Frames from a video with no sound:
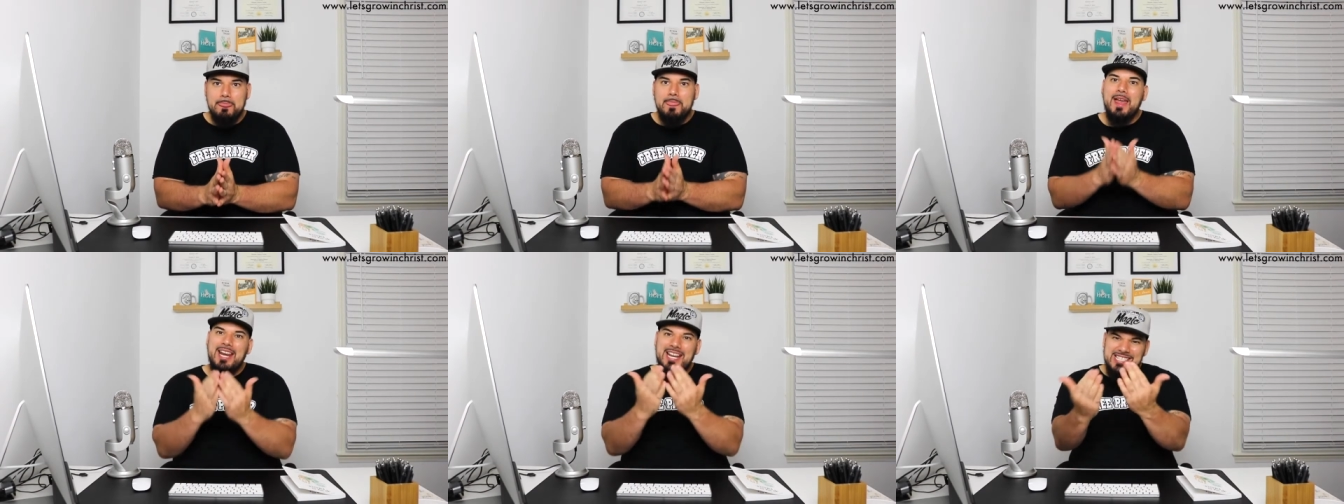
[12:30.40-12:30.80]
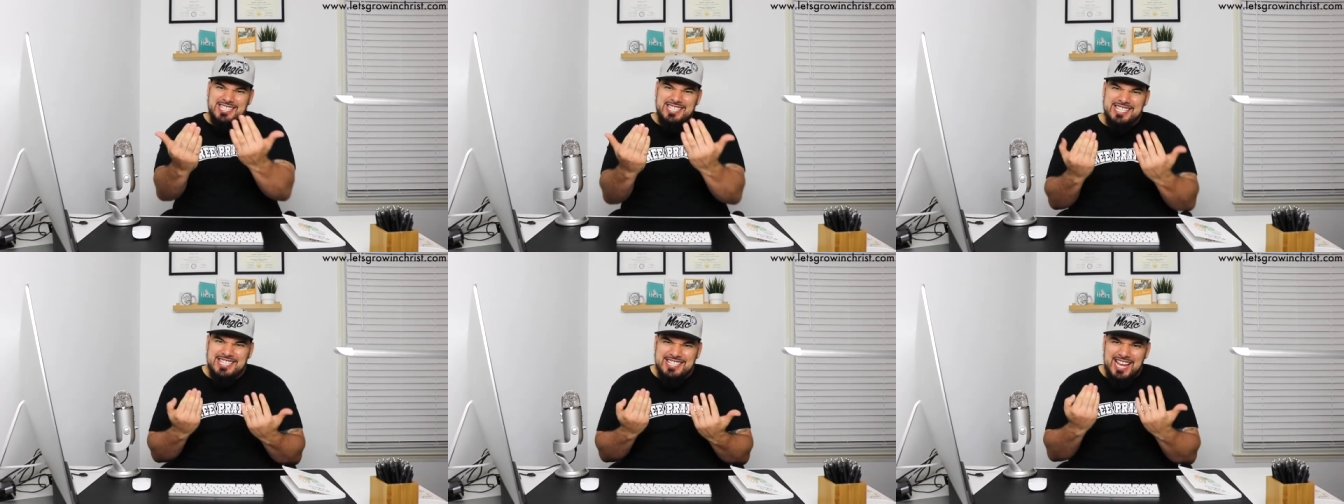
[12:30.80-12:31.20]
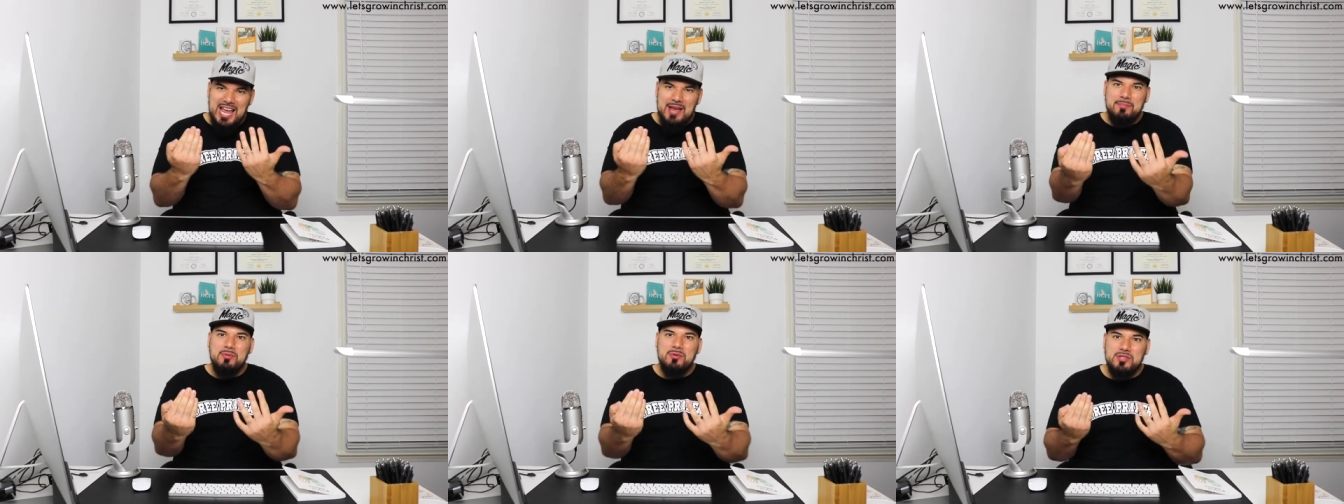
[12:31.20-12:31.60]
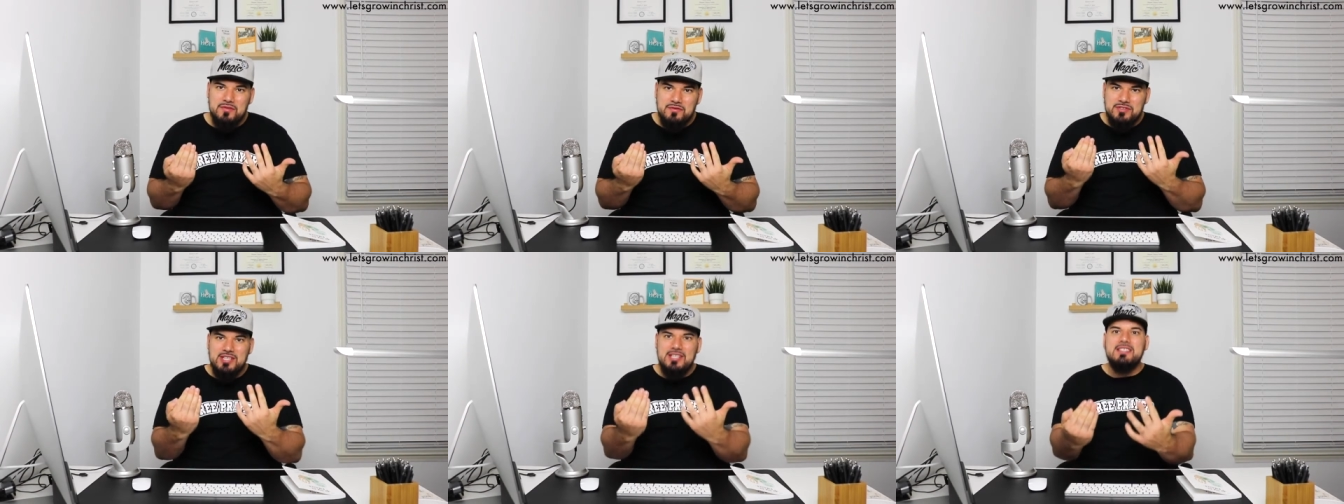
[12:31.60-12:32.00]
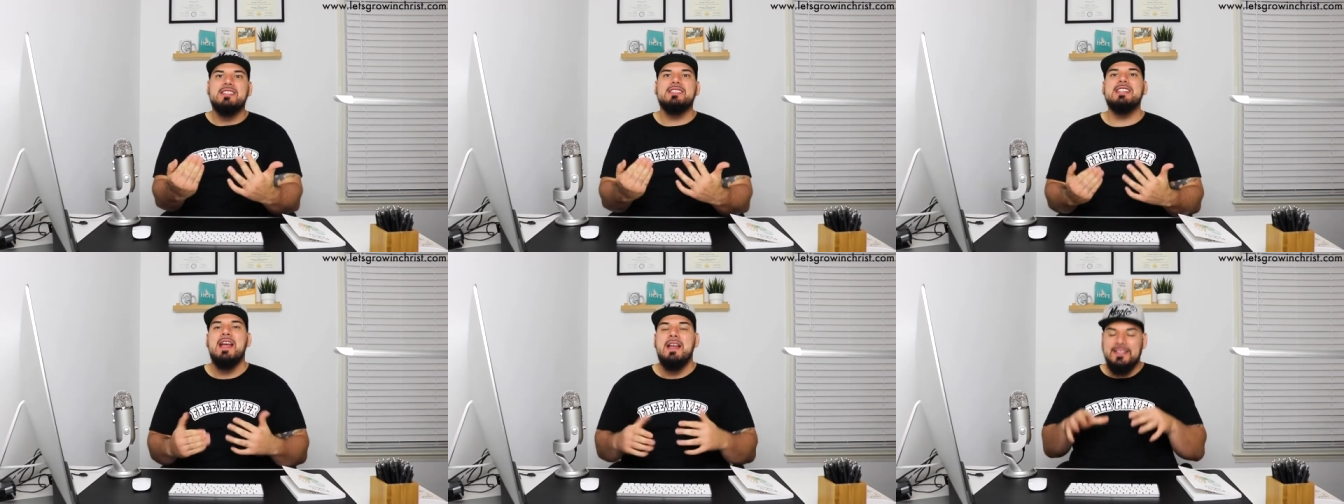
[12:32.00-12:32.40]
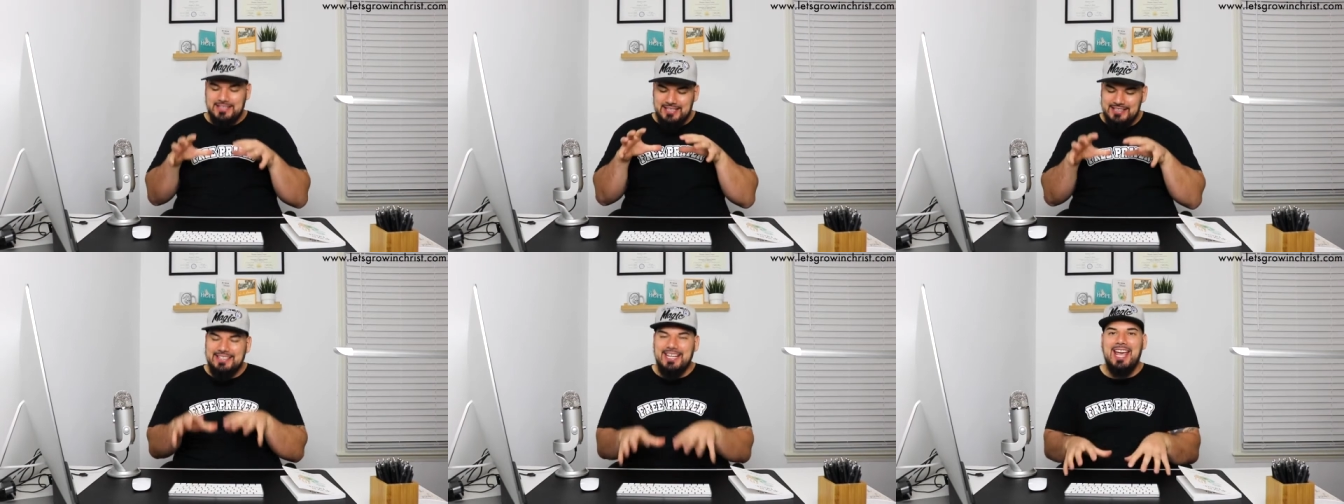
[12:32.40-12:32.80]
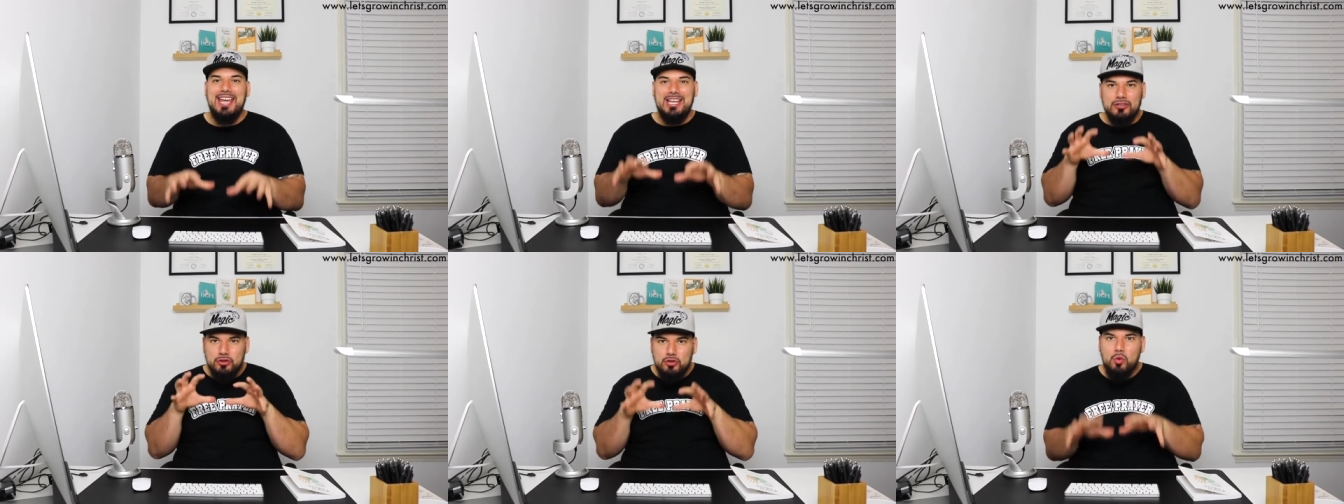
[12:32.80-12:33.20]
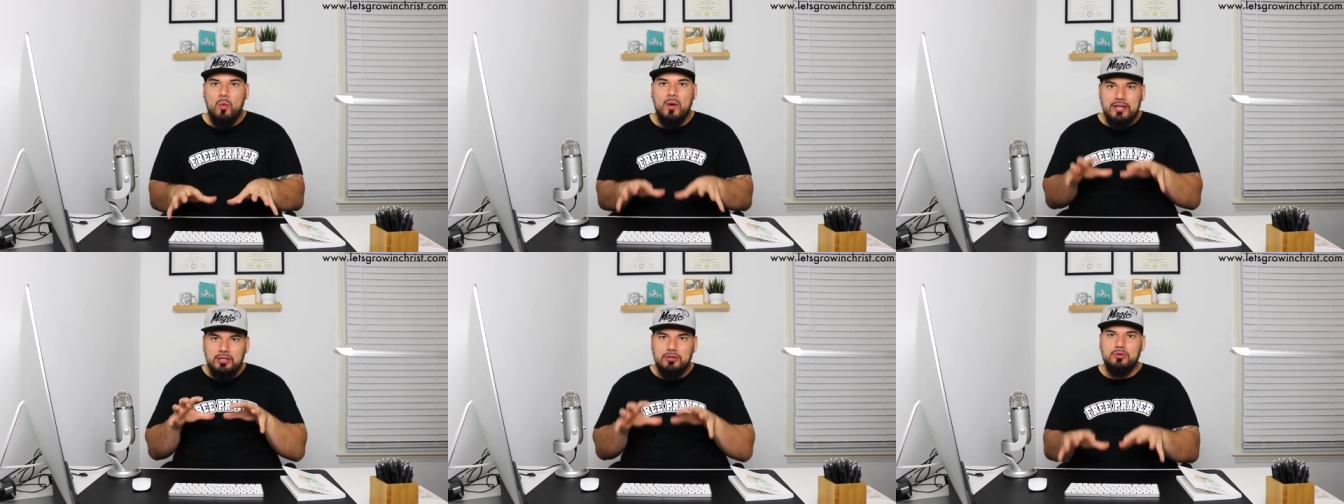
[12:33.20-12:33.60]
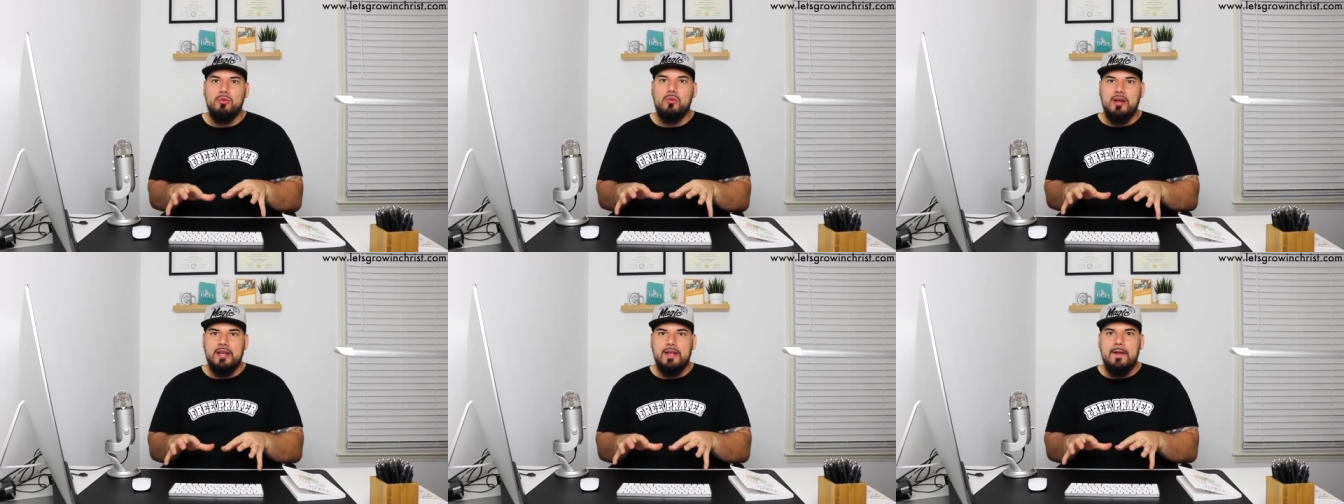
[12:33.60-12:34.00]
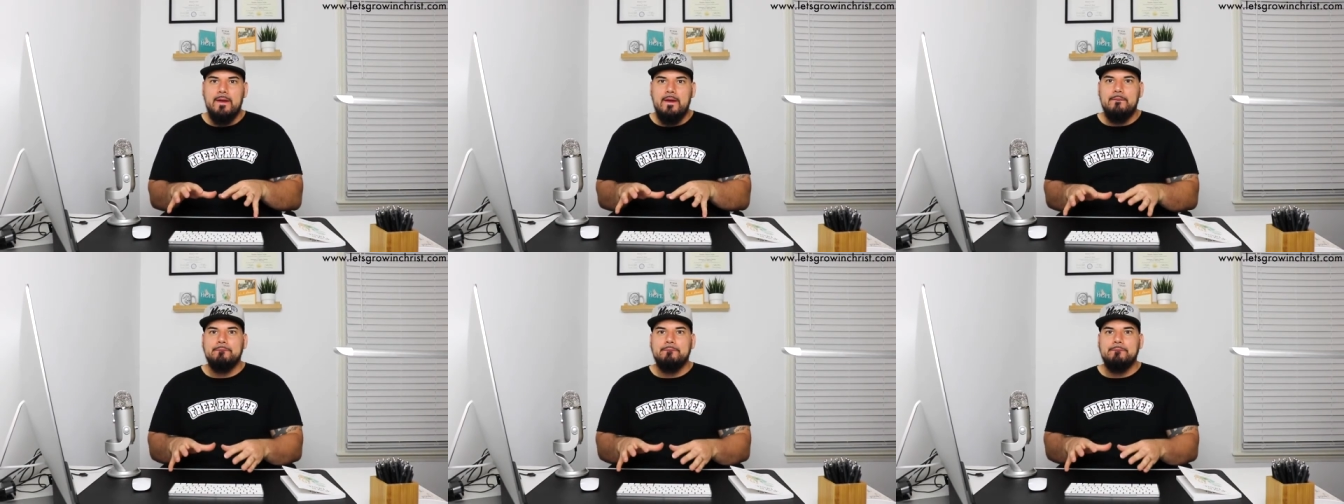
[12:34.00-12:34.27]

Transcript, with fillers: And as disciples of Jesus today in 2020,